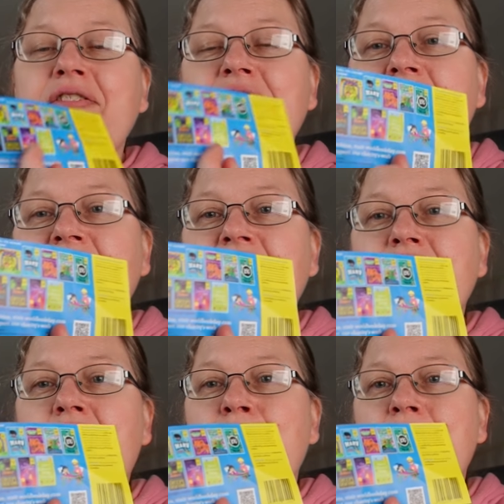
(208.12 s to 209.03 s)
the Sausage
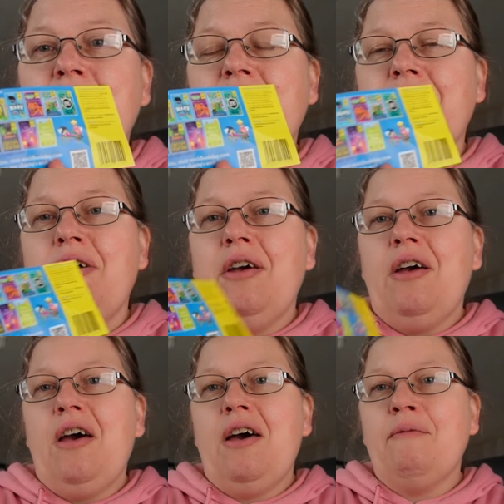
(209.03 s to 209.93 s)
Roll book
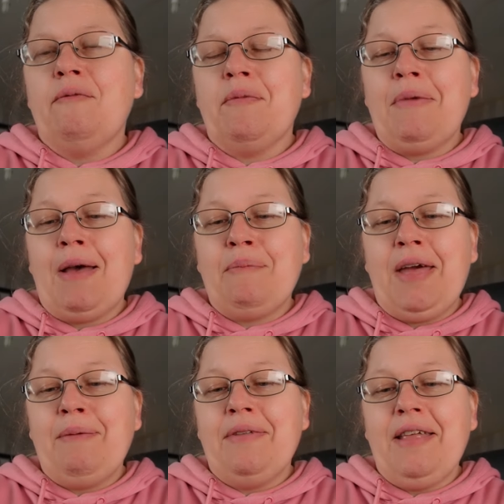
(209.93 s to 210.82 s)
from Lab
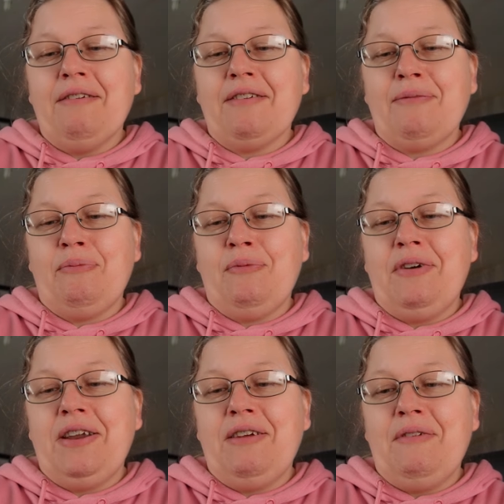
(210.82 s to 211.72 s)
Baby. That's
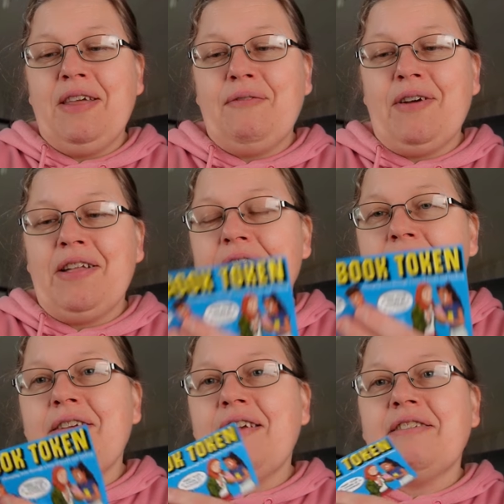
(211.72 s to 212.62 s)
really, really funny. And
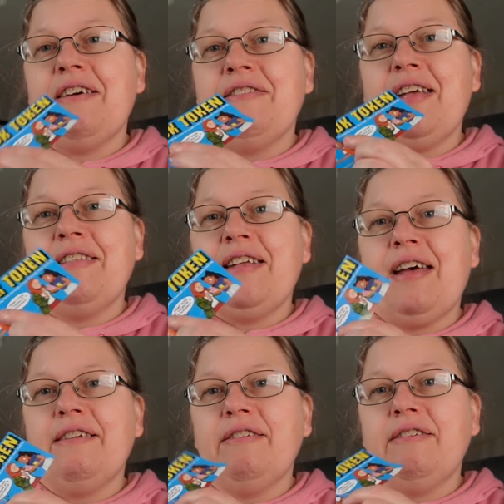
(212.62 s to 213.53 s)
I know Tesco's had
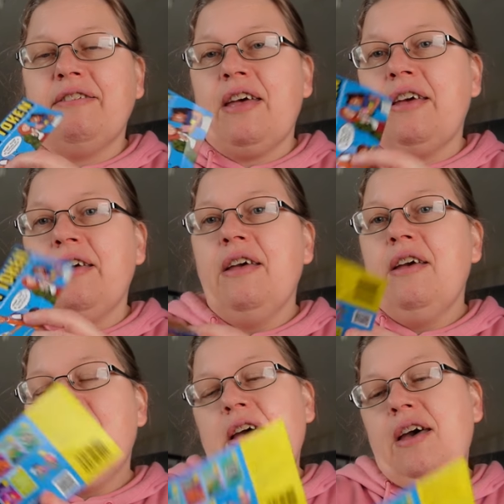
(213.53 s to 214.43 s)
that. So
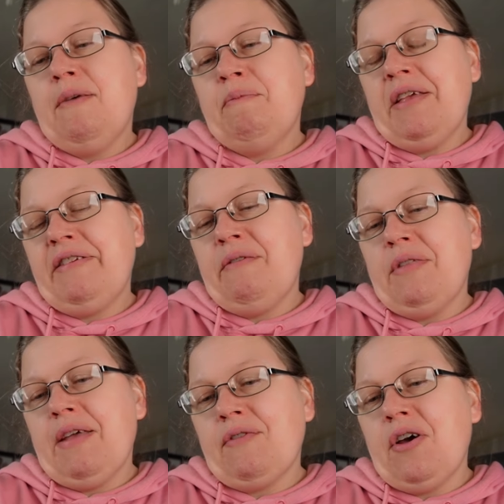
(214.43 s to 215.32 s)
you see
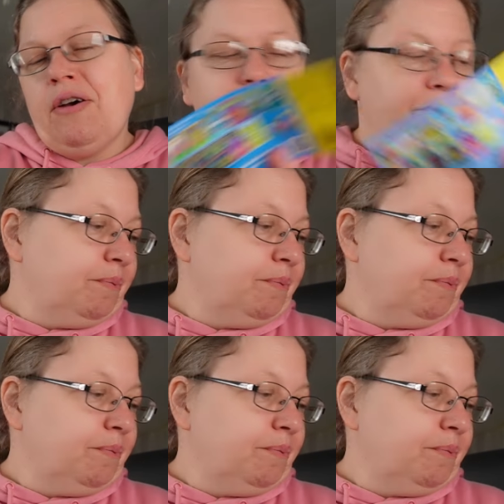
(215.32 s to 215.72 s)
what they've got.